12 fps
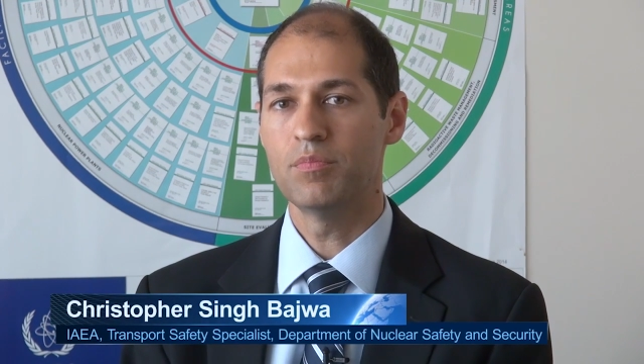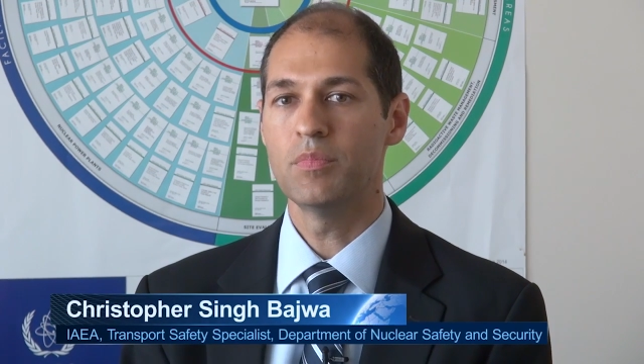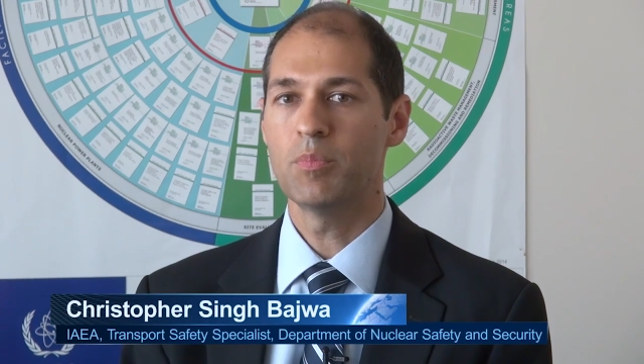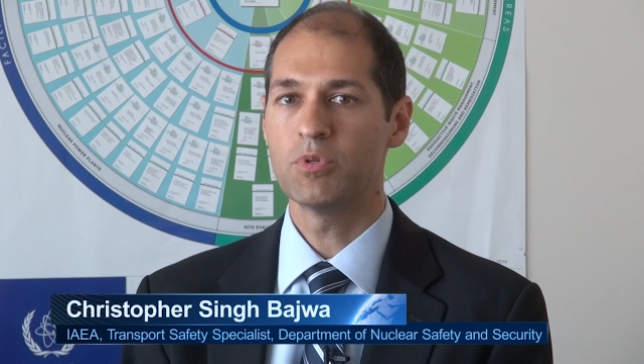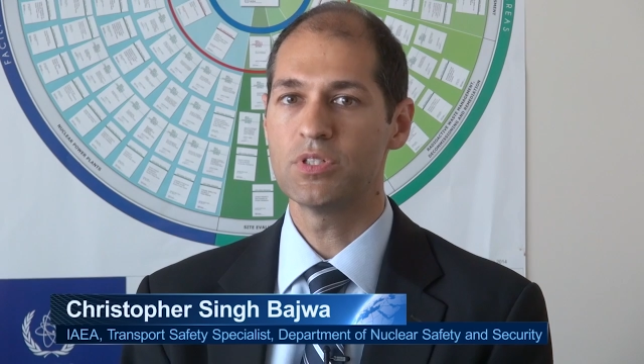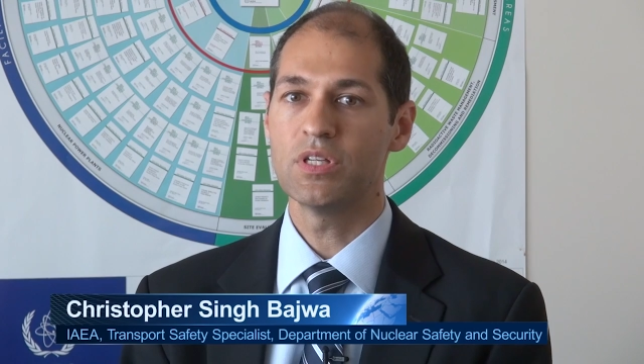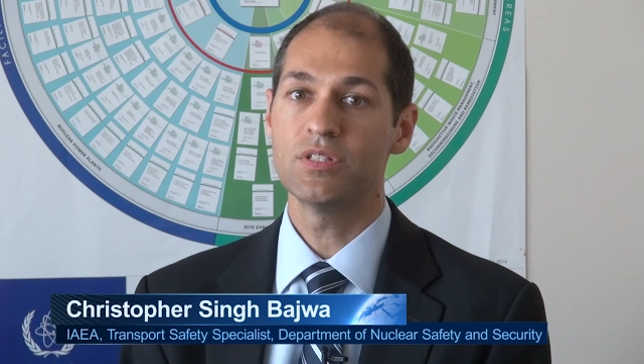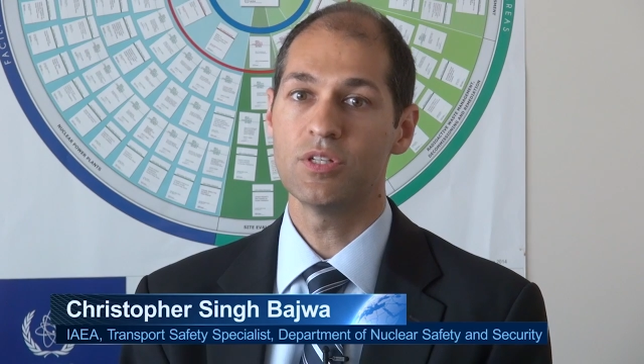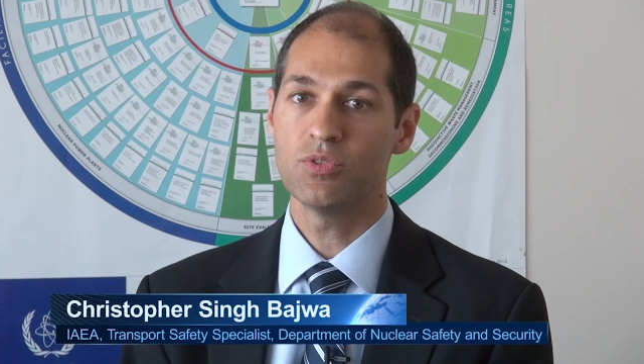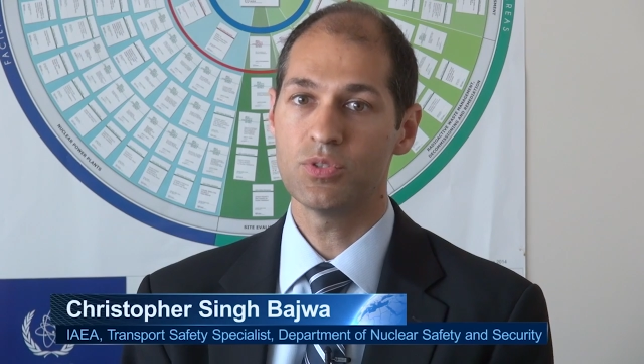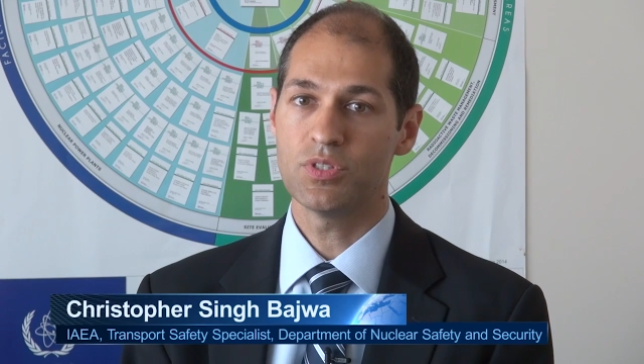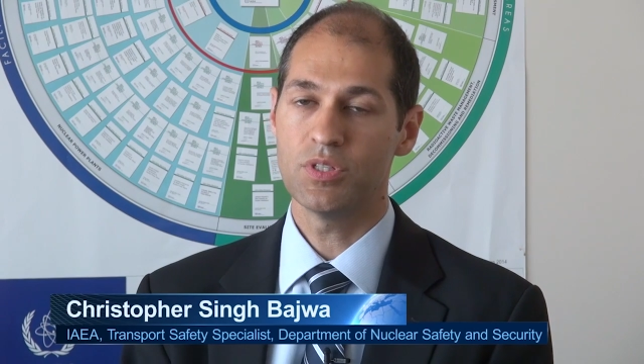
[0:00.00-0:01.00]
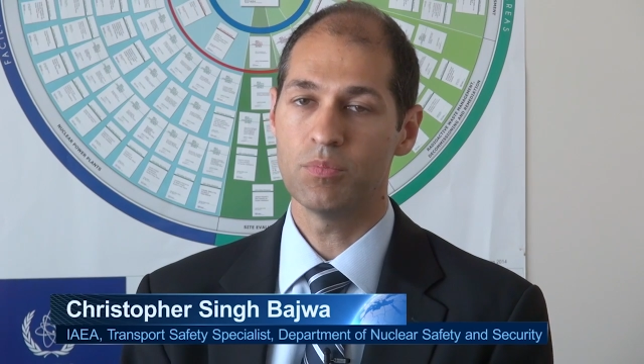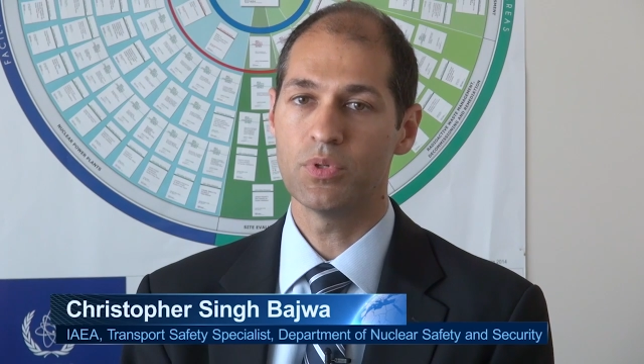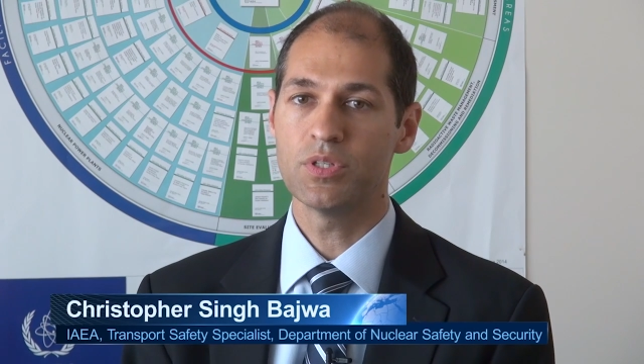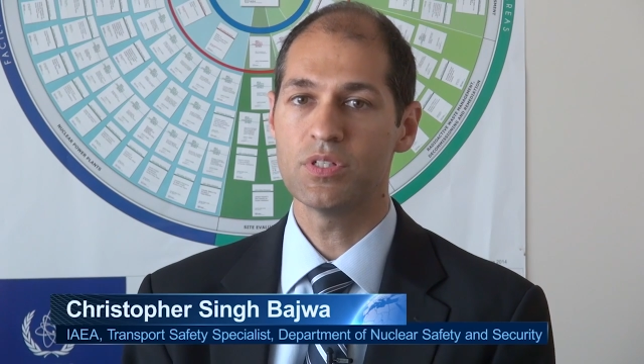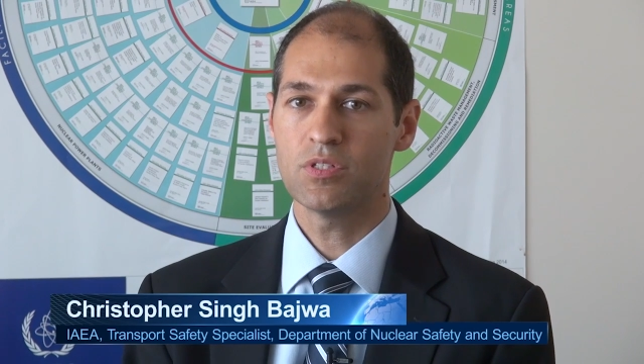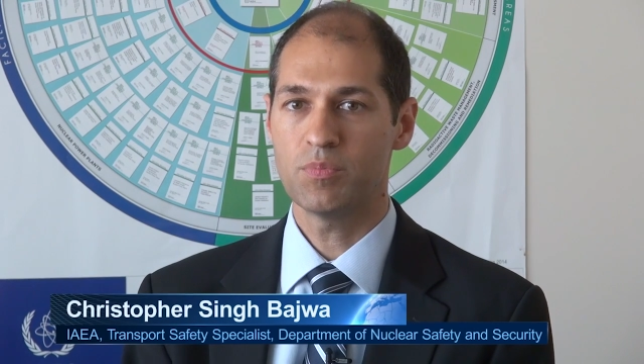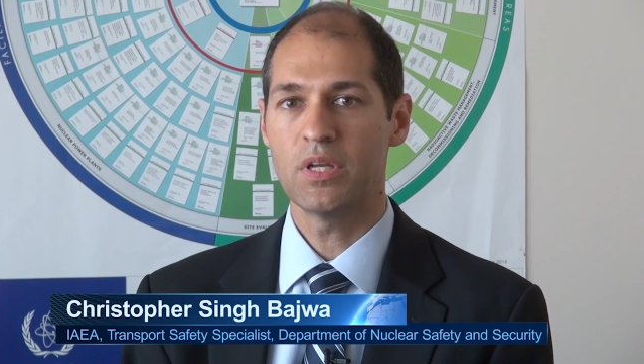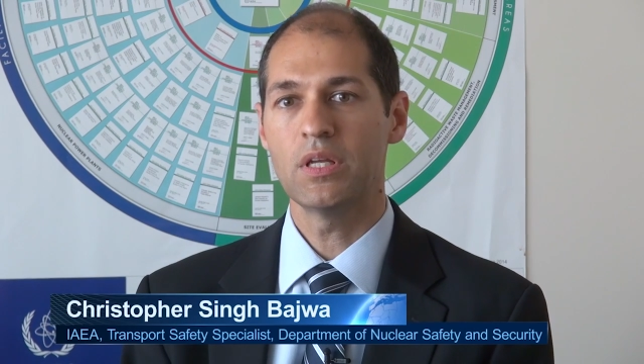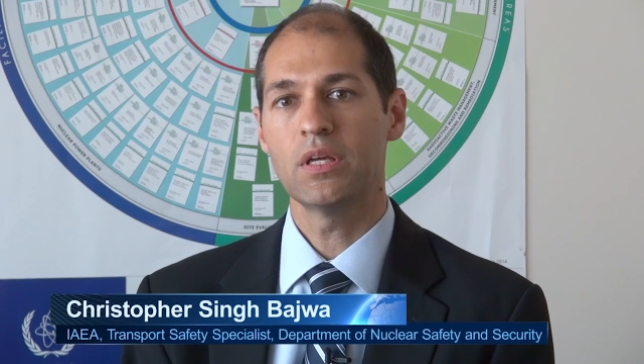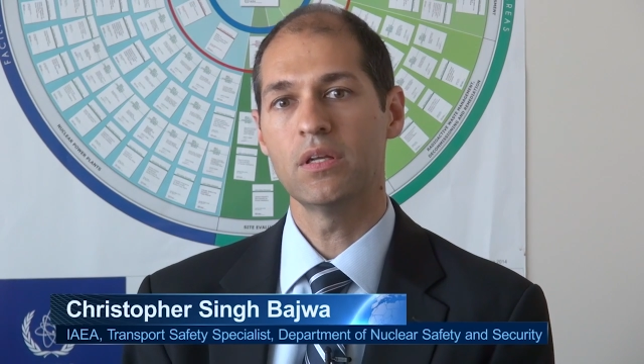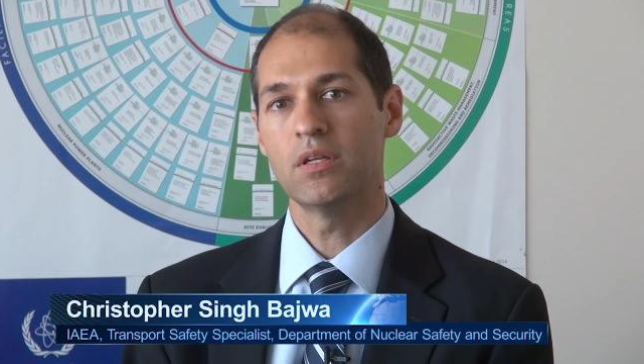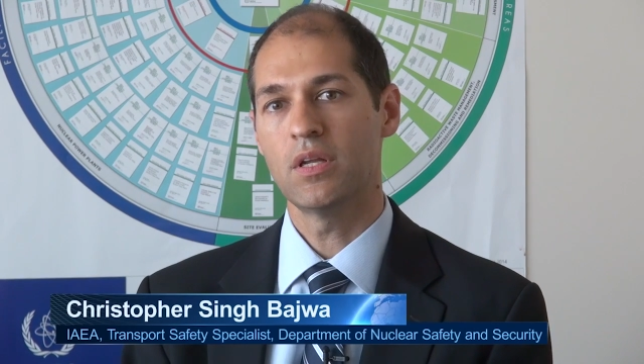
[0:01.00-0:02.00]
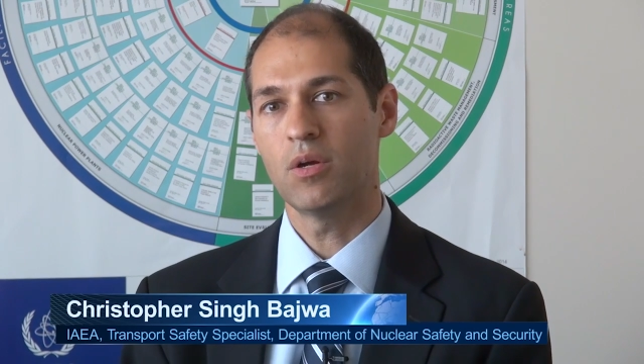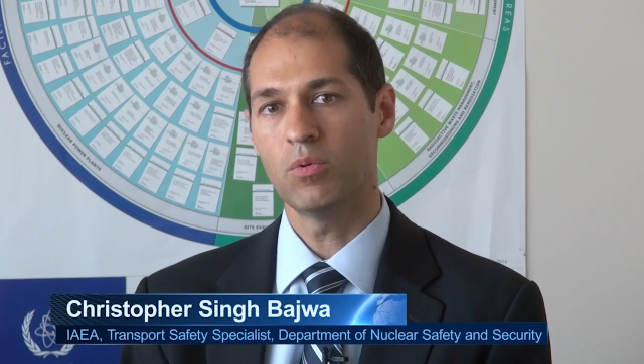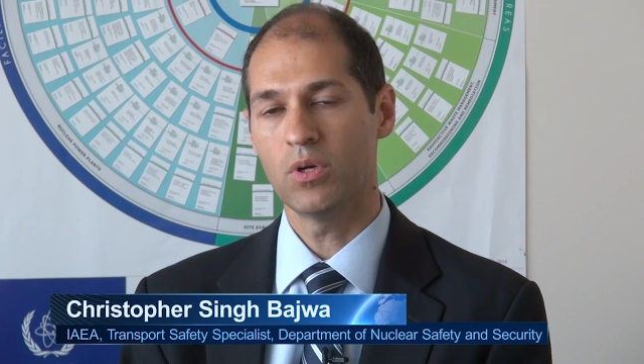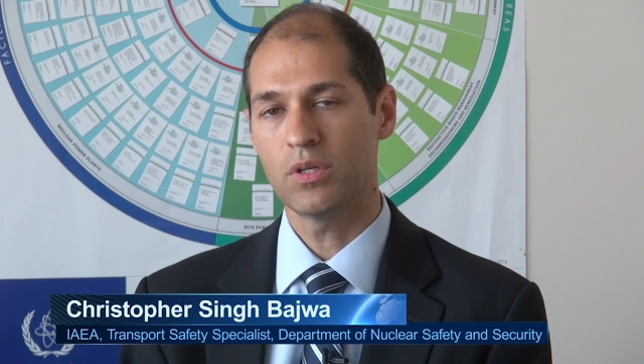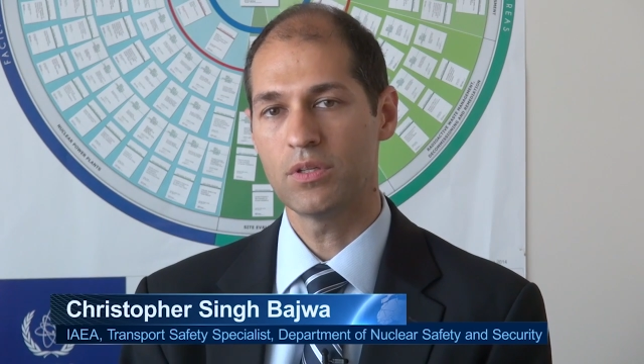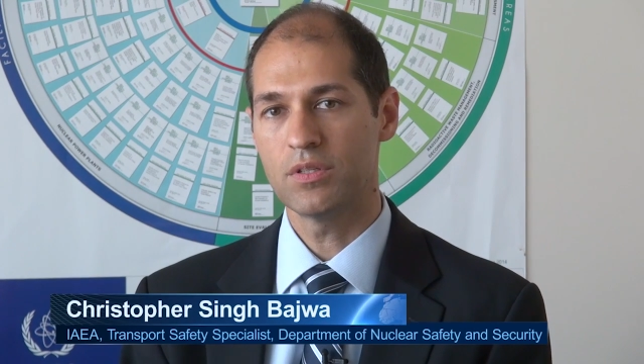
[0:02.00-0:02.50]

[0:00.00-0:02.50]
member states interested in participating in a network